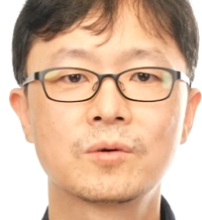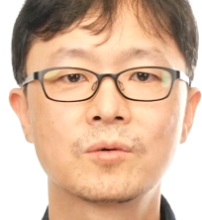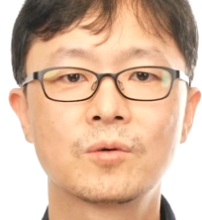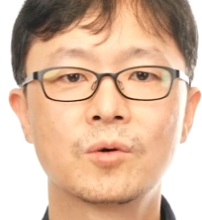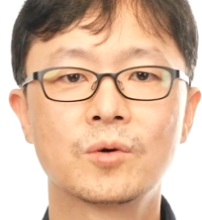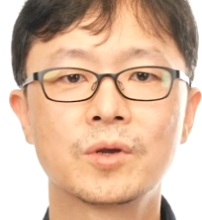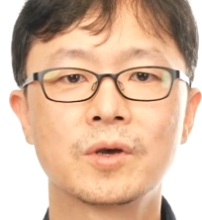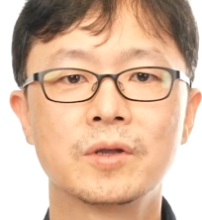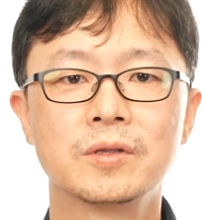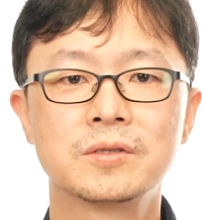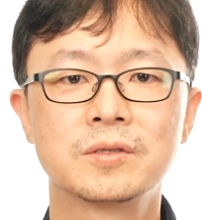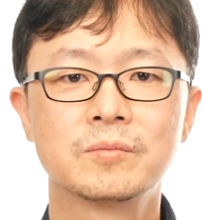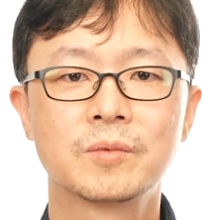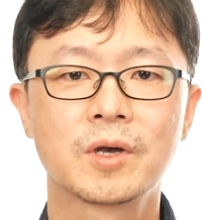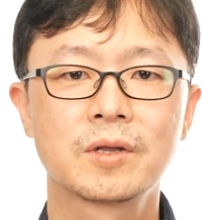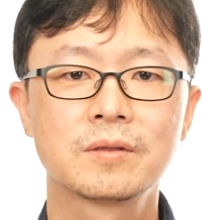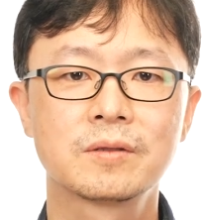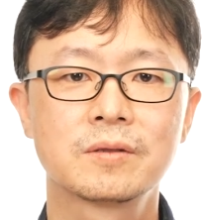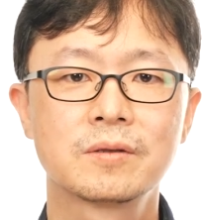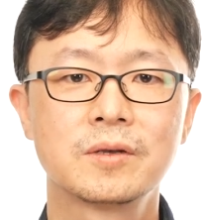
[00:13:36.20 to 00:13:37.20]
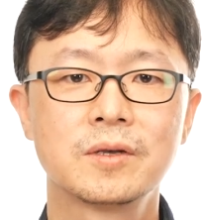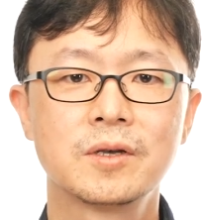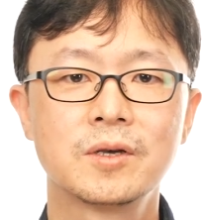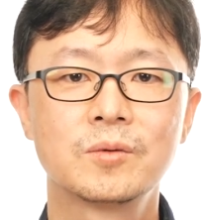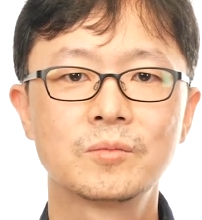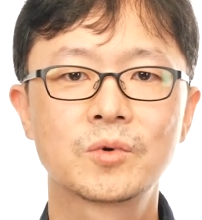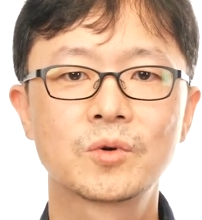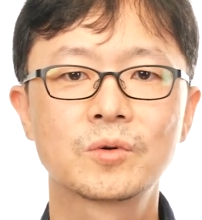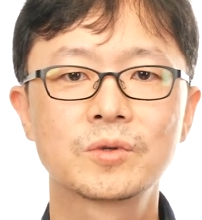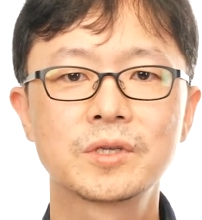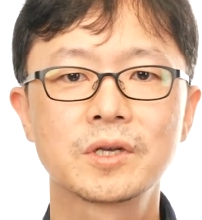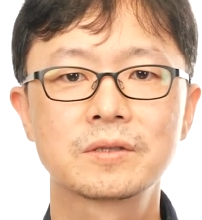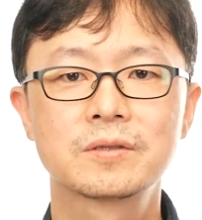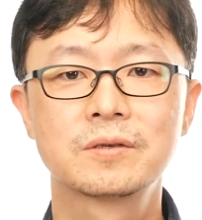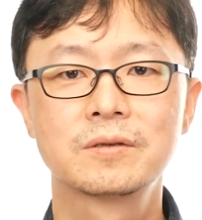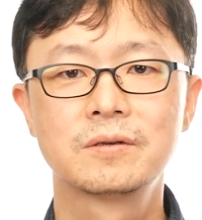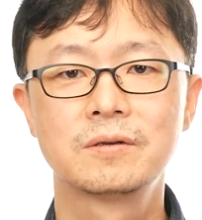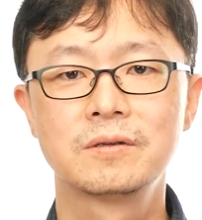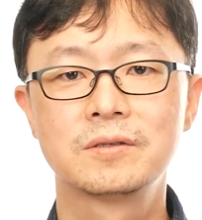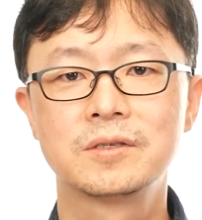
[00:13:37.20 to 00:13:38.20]
While I was working on the
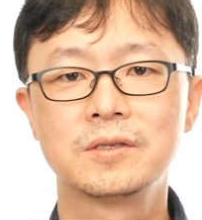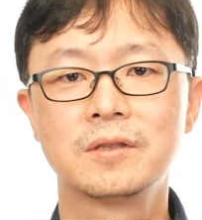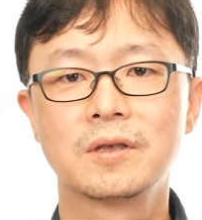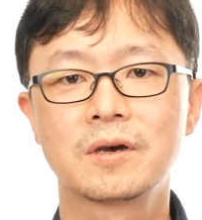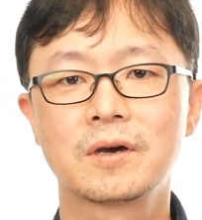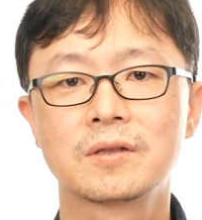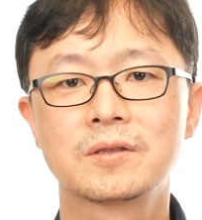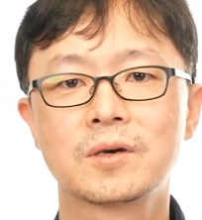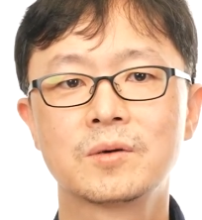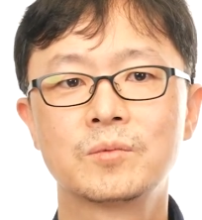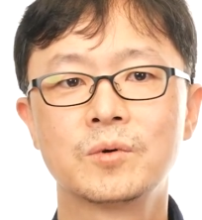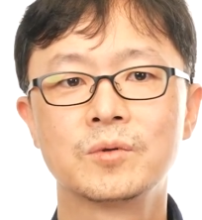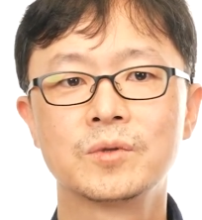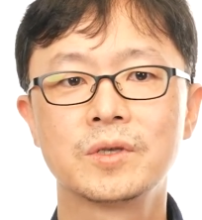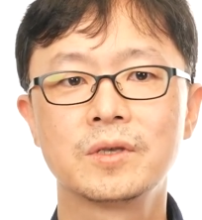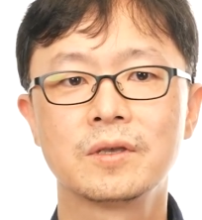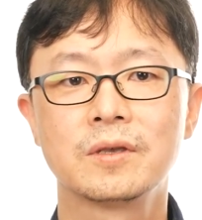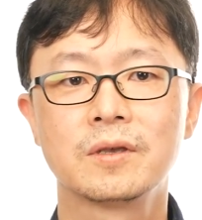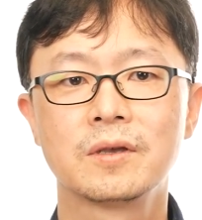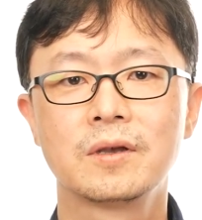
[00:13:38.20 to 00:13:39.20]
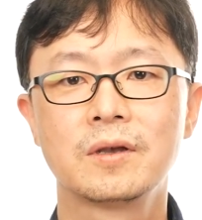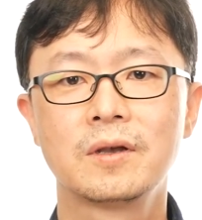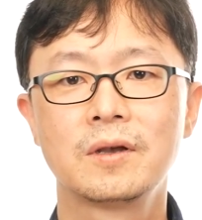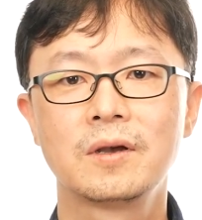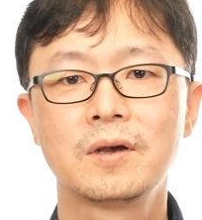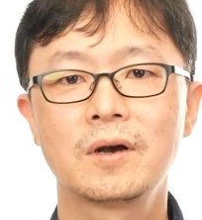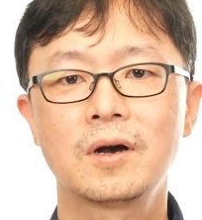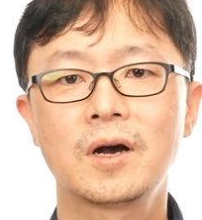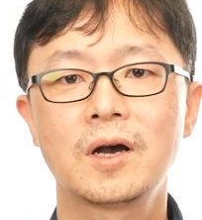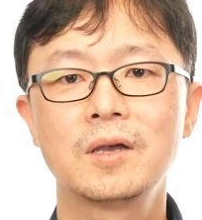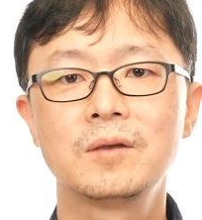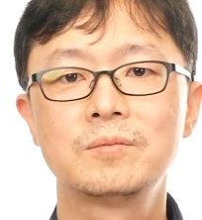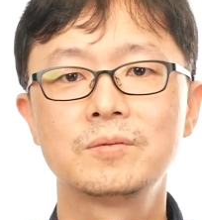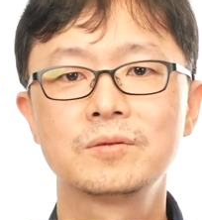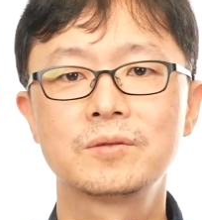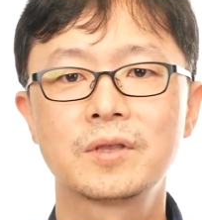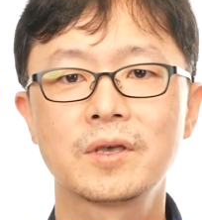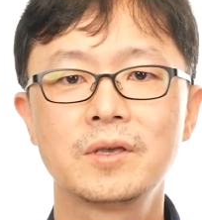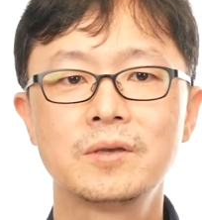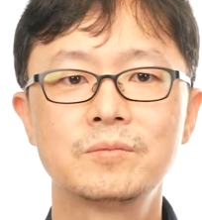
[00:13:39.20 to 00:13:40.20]
project, we needed
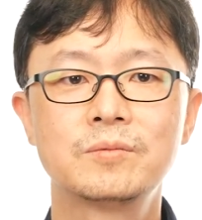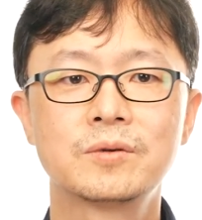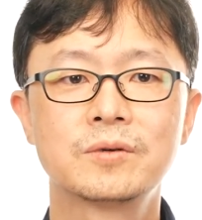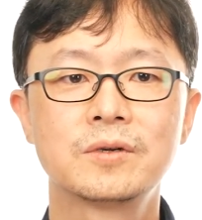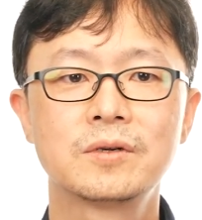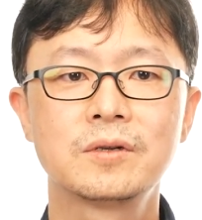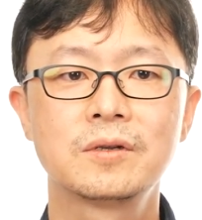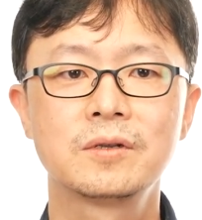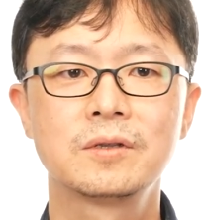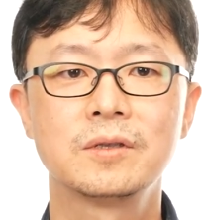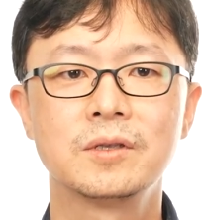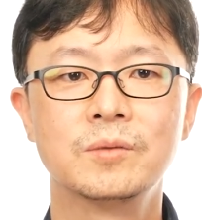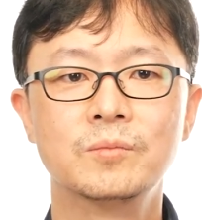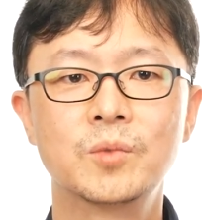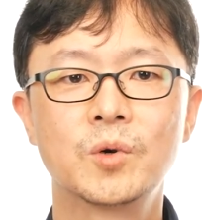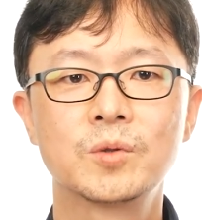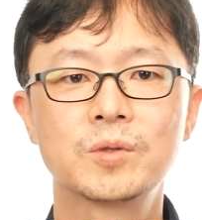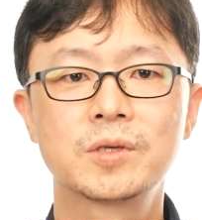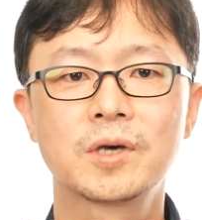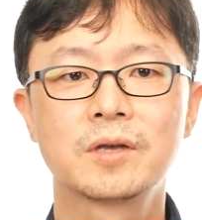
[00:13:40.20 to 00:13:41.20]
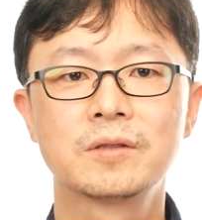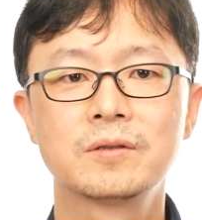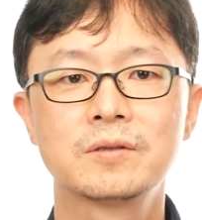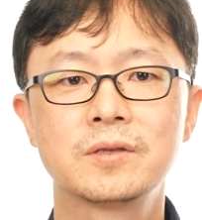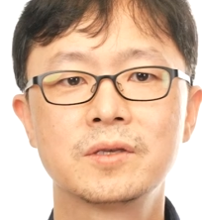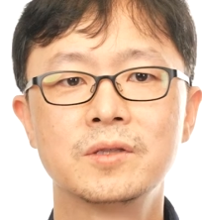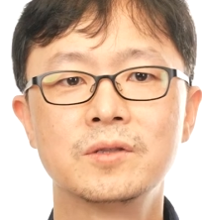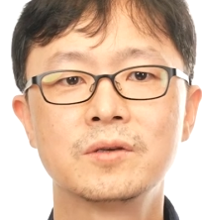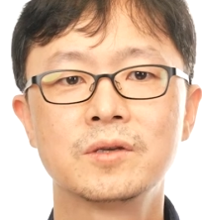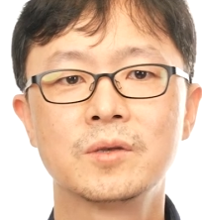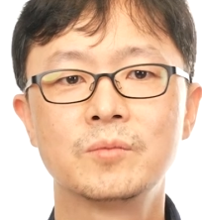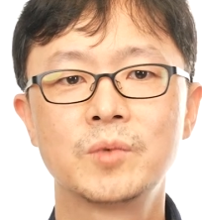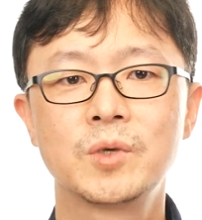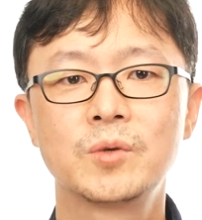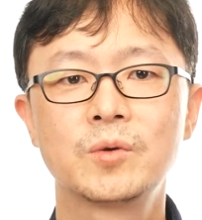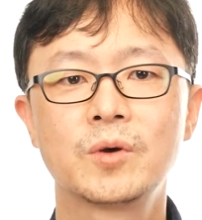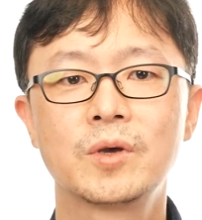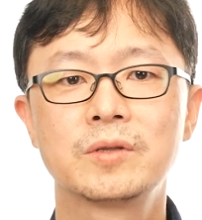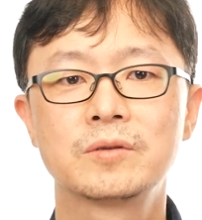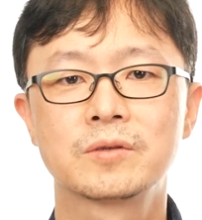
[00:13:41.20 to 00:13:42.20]
a feature that imports data from
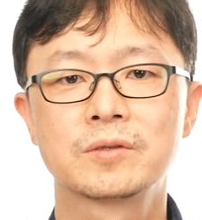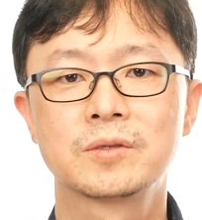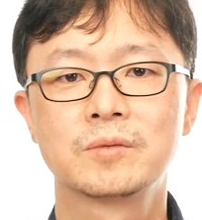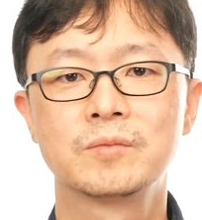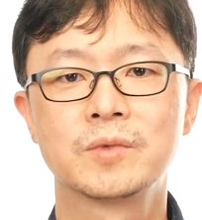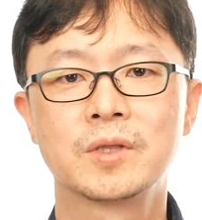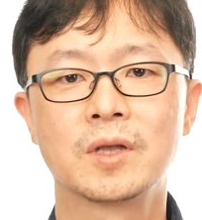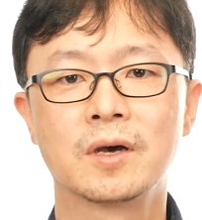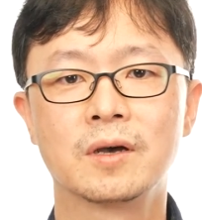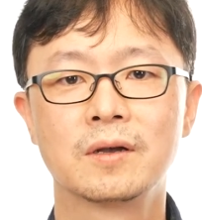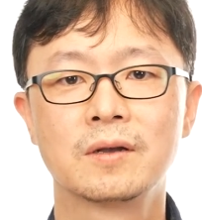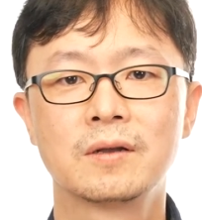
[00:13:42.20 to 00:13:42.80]
Hive table.